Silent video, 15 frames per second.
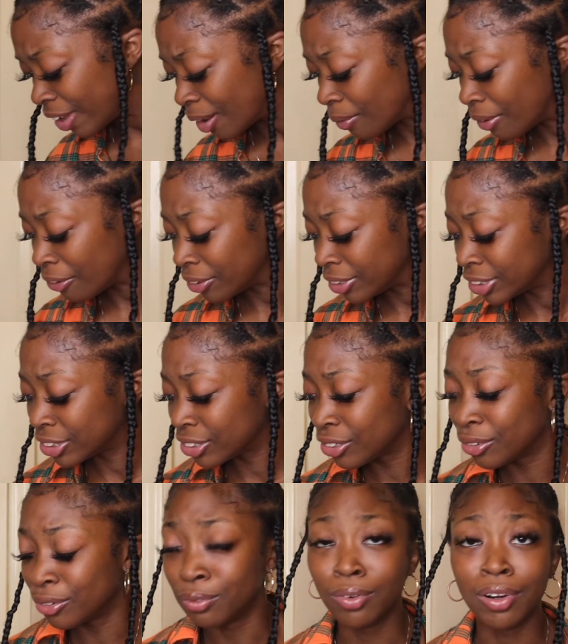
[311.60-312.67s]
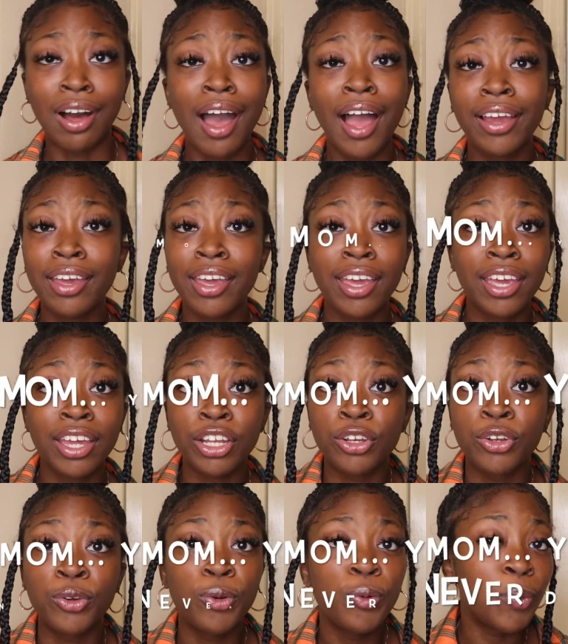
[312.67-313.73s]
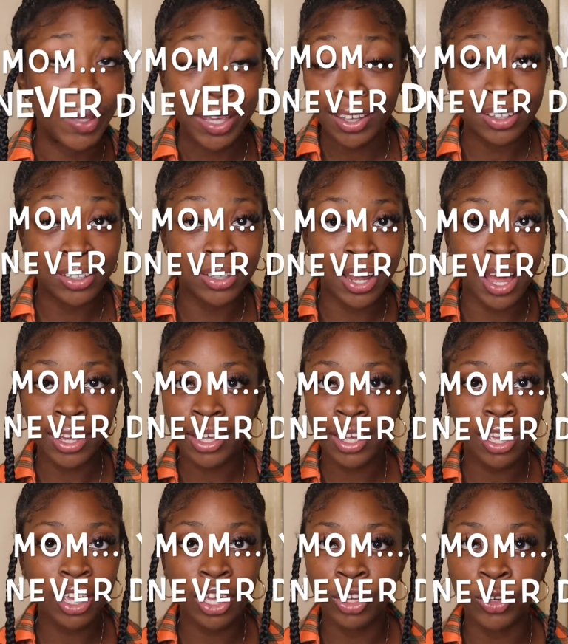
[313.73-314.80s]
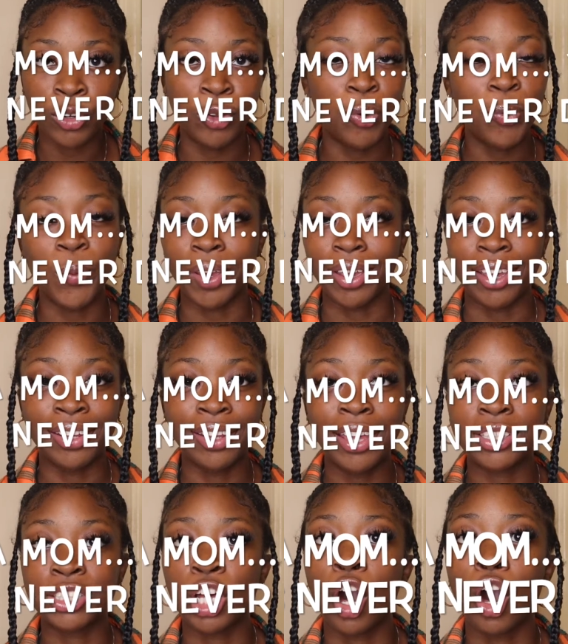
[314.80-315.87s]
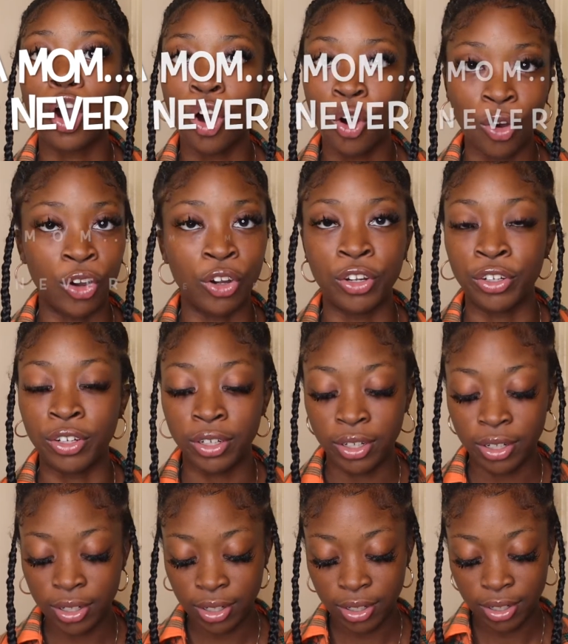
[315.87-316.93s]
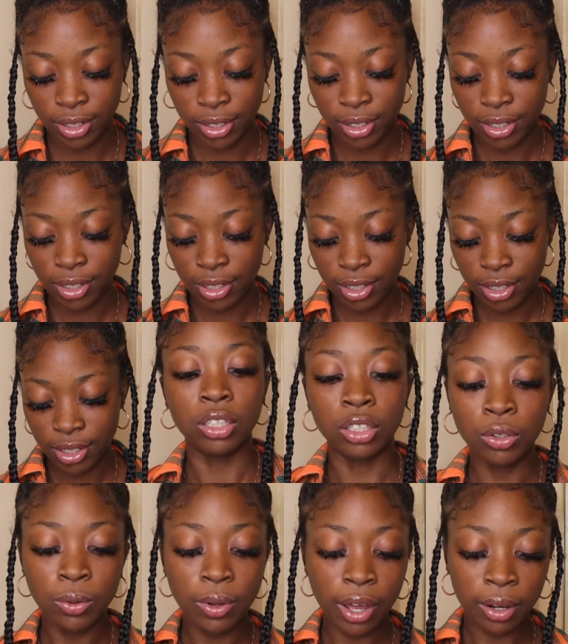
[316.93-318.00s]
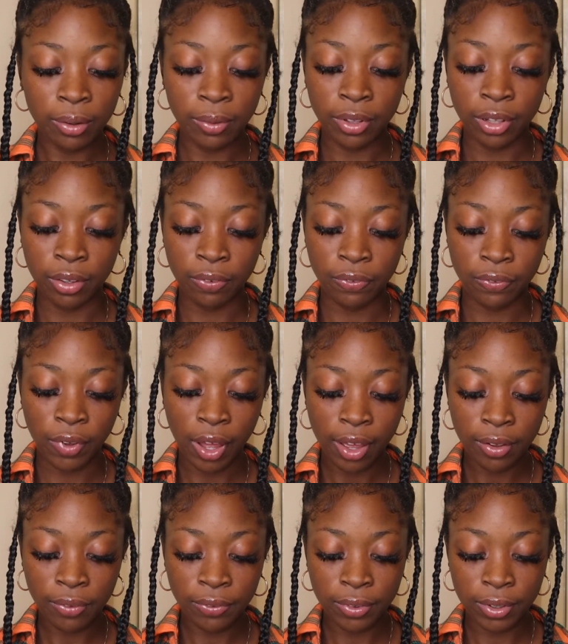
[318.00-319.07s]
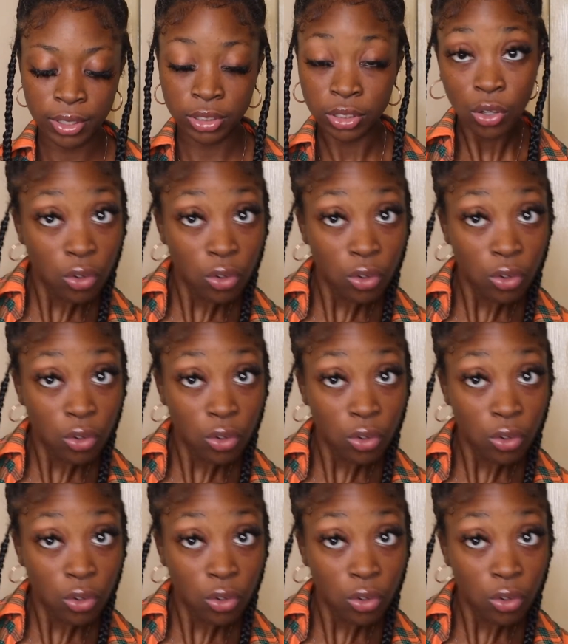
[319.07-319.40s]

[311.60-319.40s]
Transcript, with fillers: I wanted to, I can't do it. I can't do it, and that's hard. You gotta really fight for the...